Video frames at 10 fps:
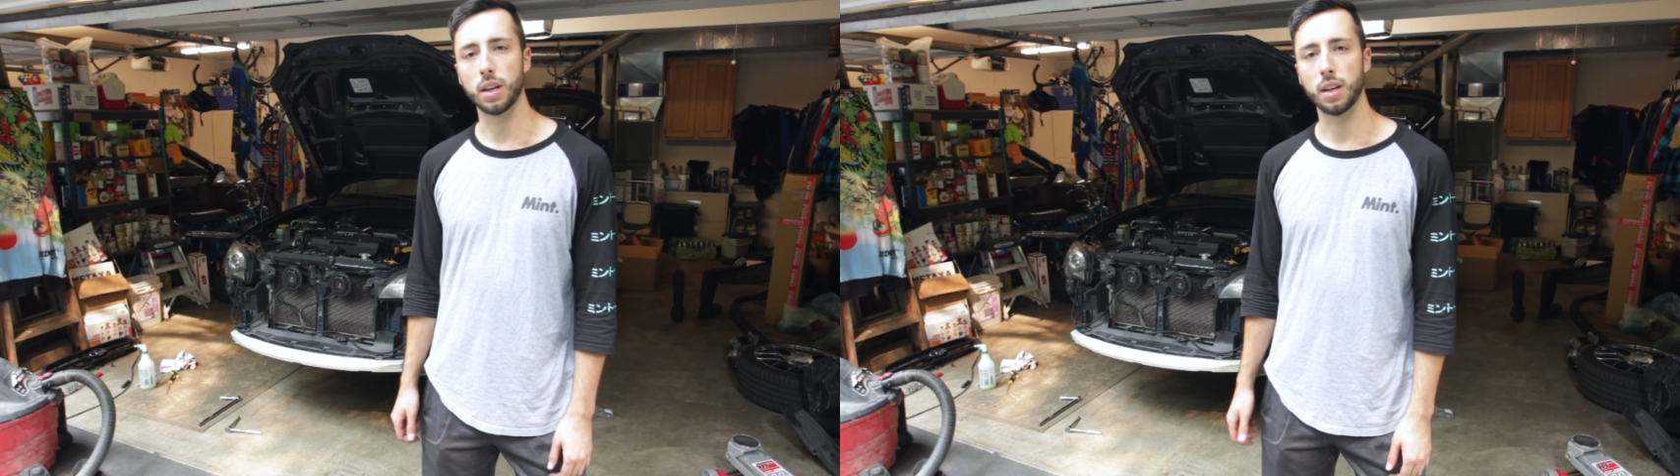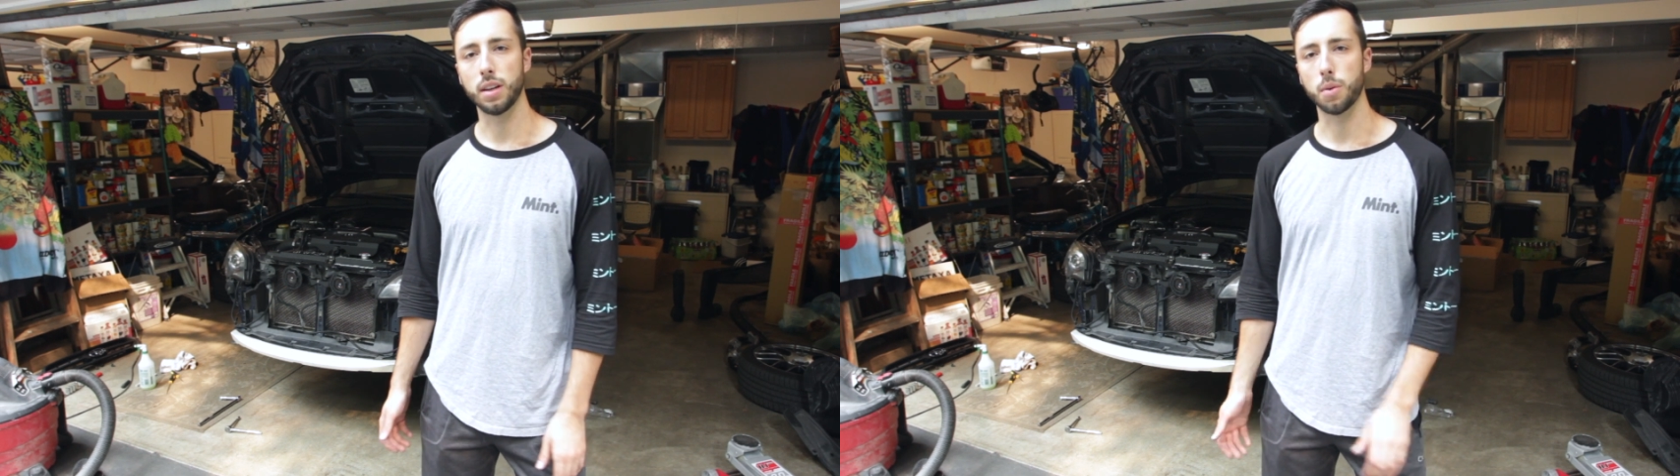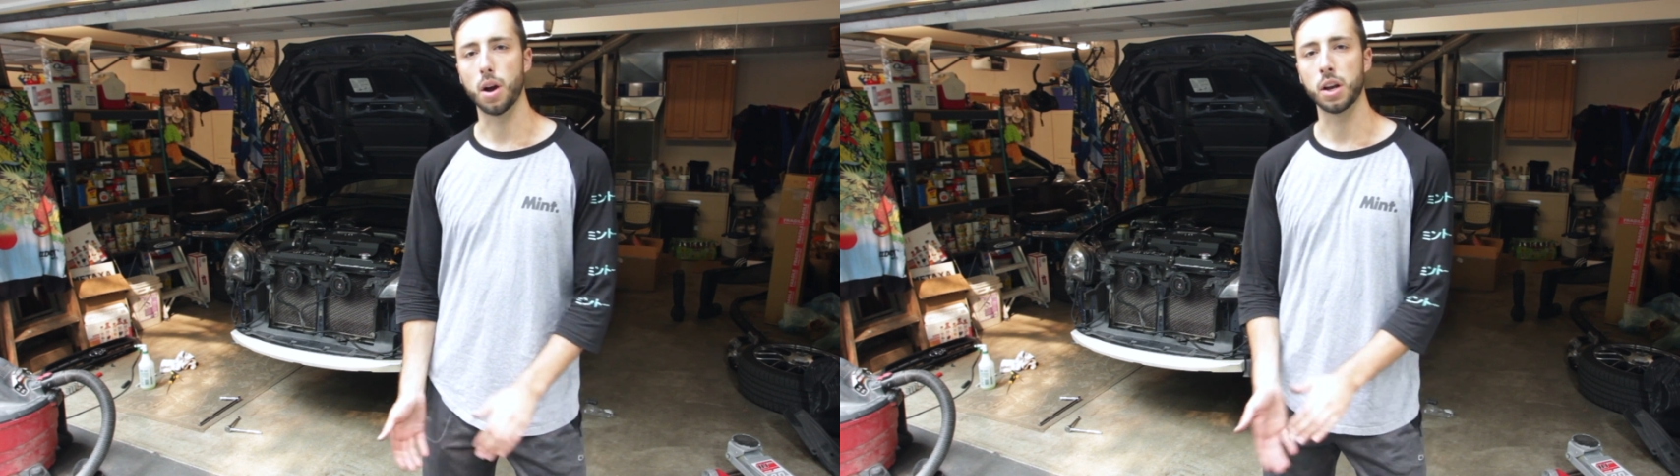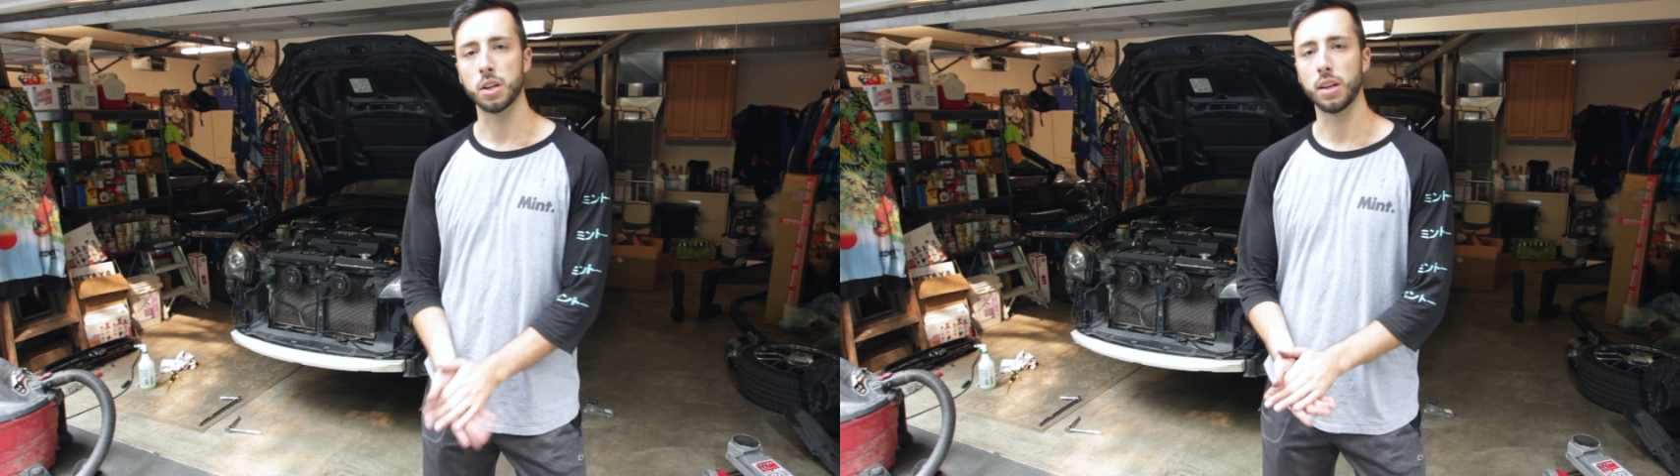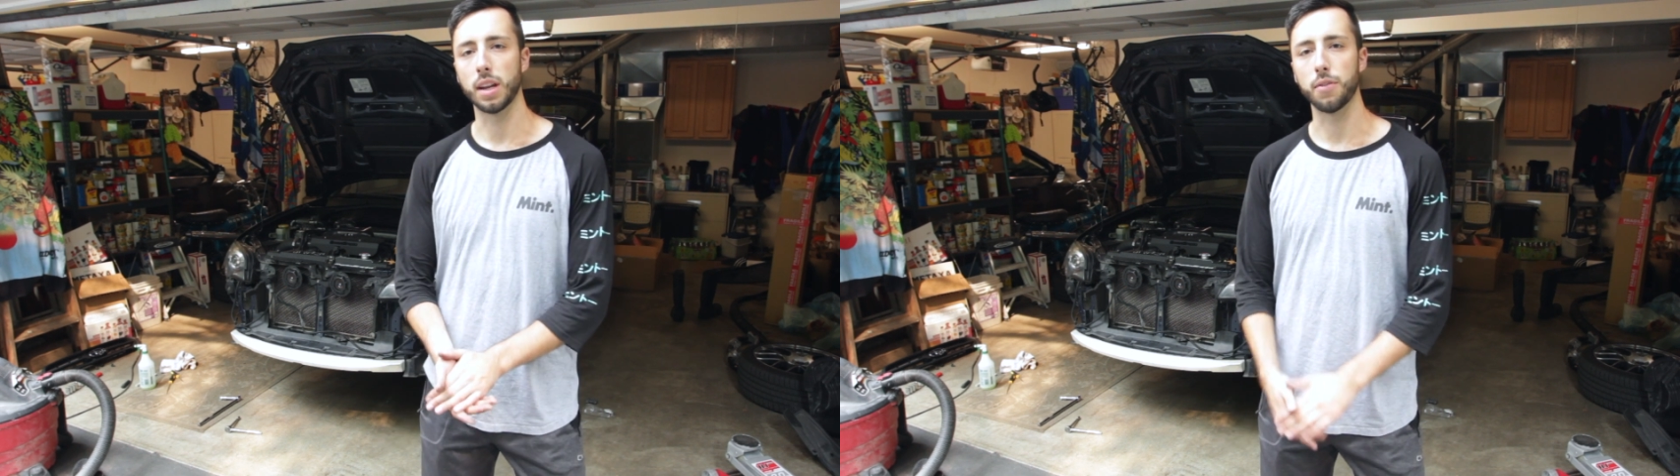and get
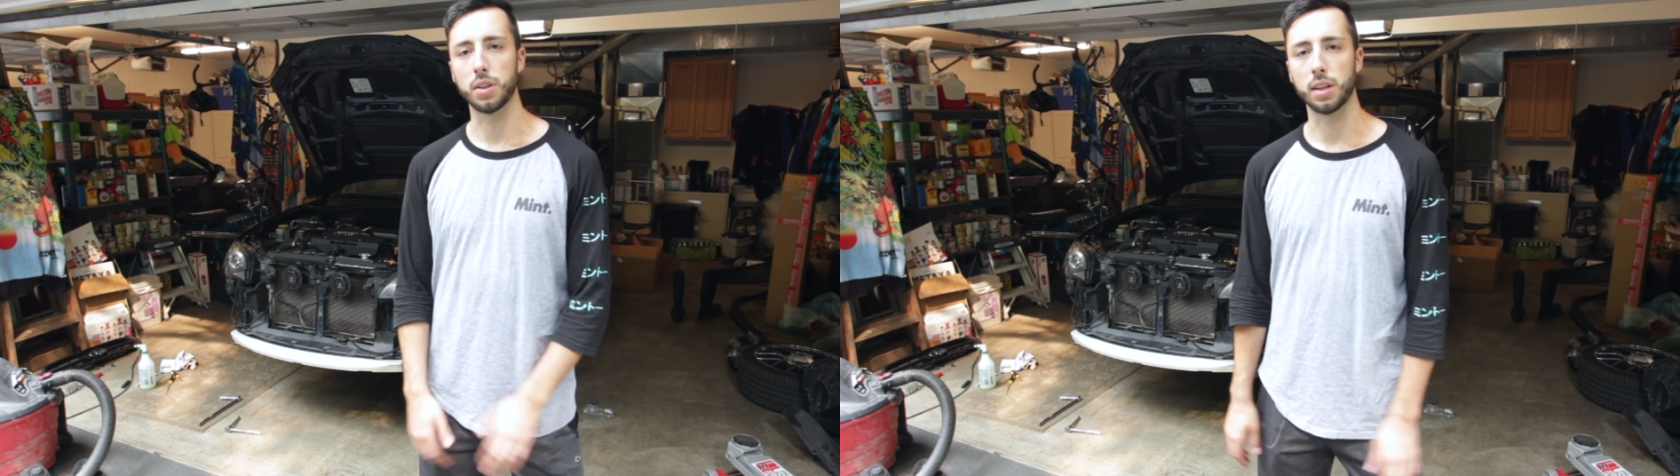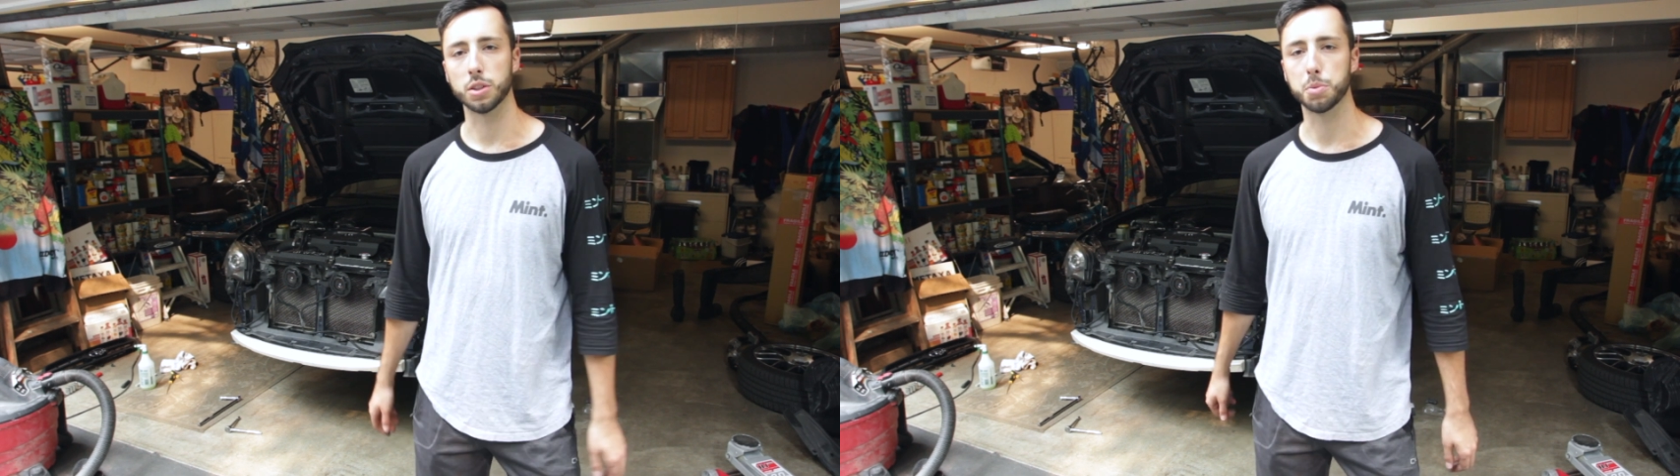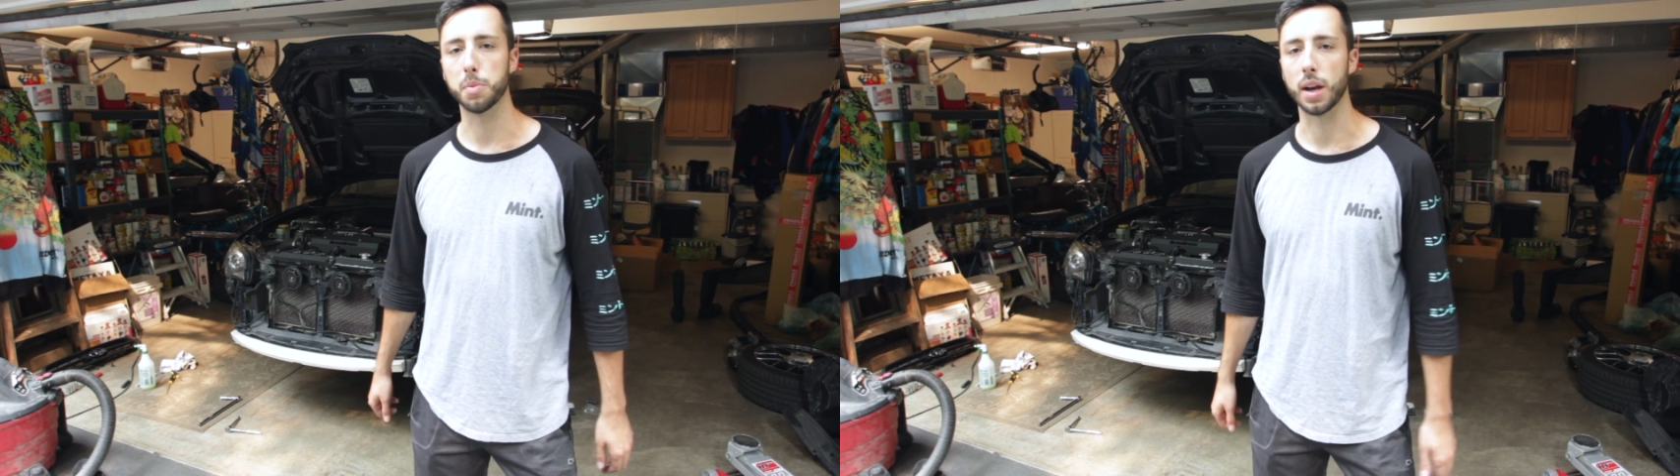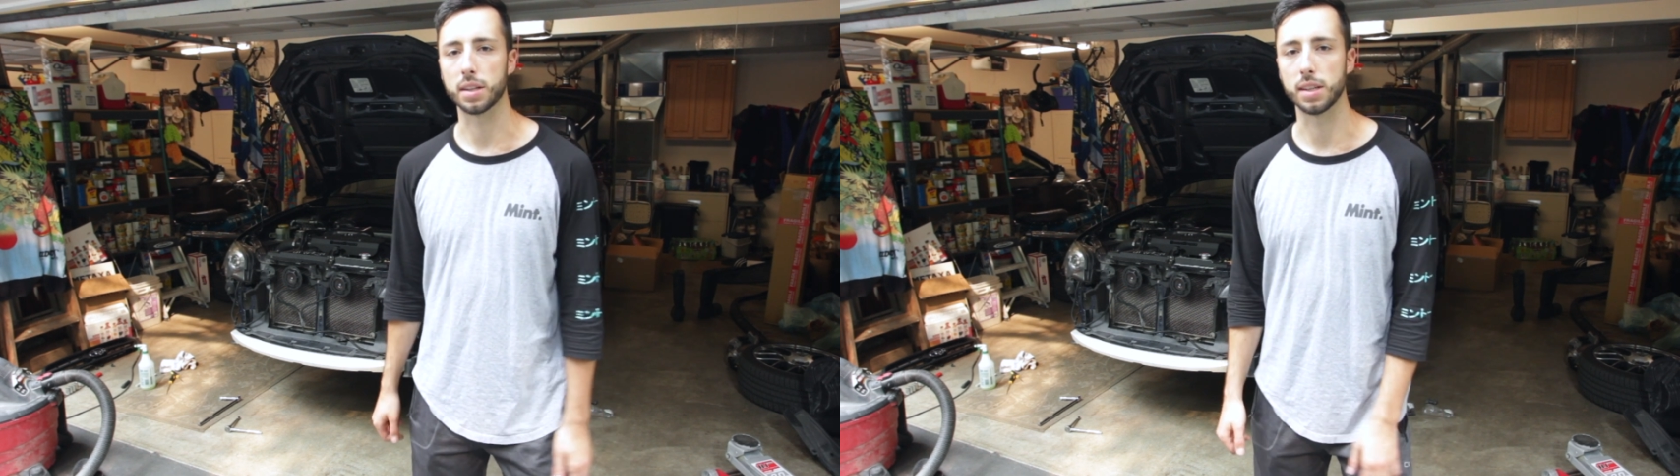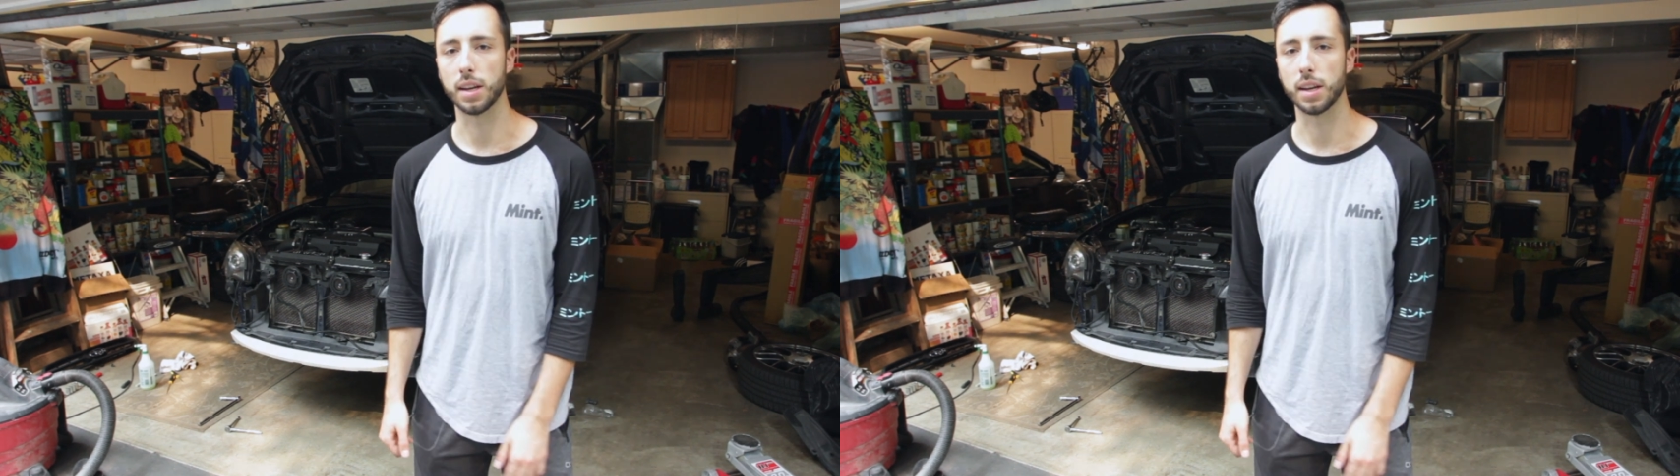rocking to get everything else put back